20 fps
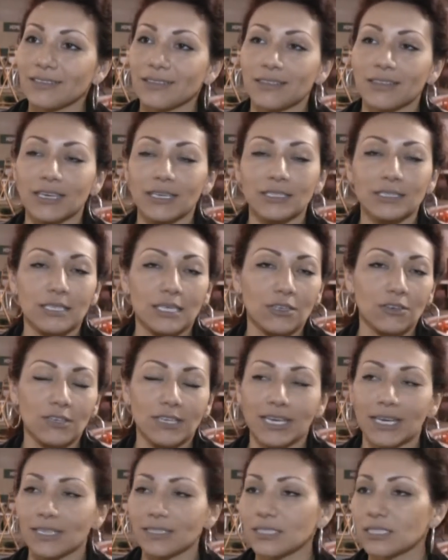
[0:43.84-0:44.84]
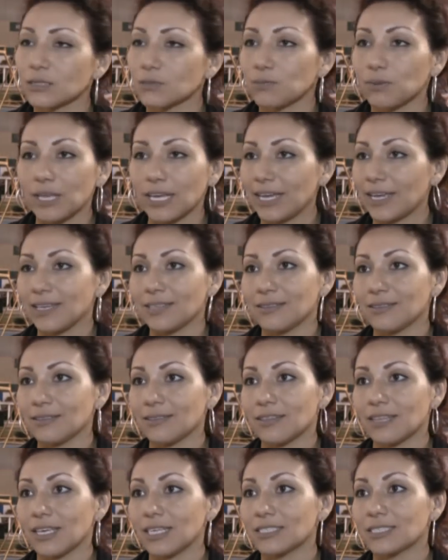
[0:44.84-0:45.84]
Things that you can't explain,
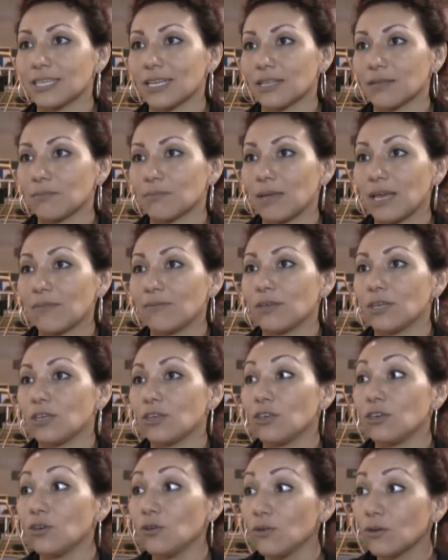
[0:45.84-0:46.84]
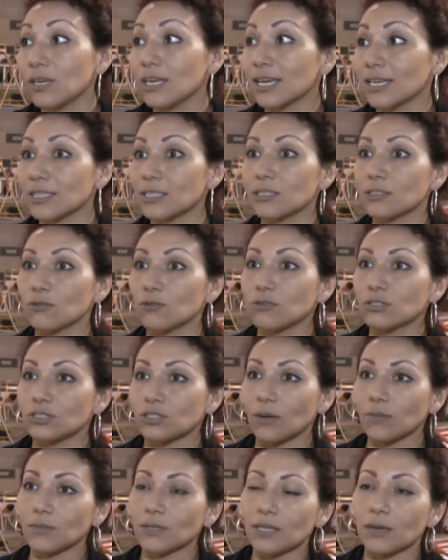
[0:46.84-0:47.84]
things that maybe you can do
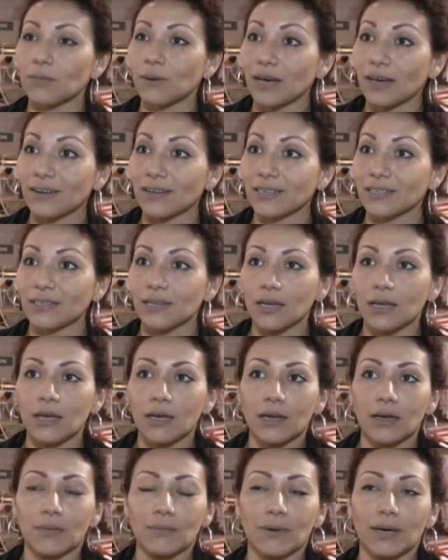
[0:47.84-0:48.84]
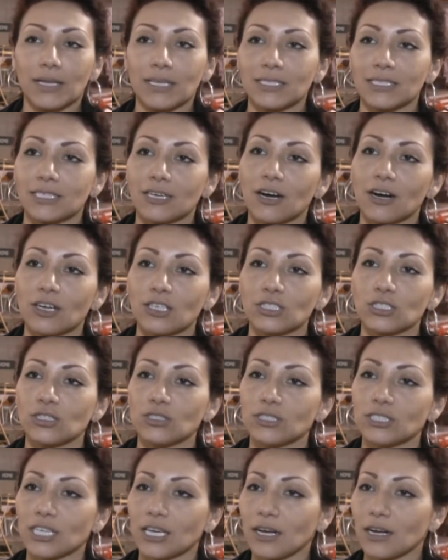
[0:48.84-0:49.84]
something about it, but it's hard
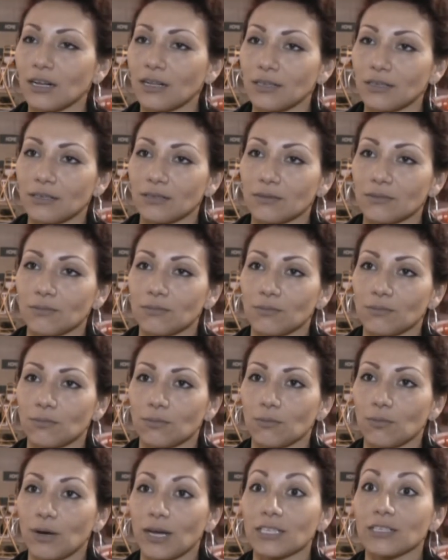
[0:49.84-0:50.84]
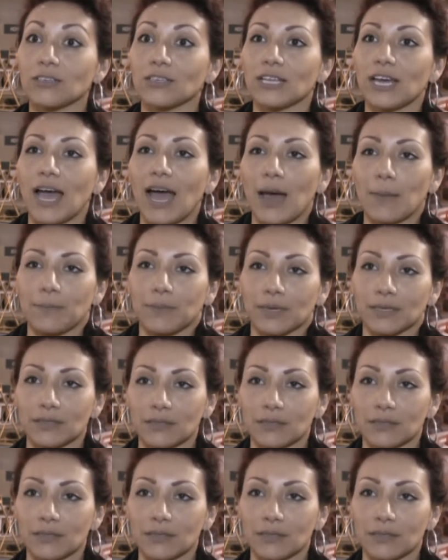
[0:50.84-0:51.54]
to tell what could happen.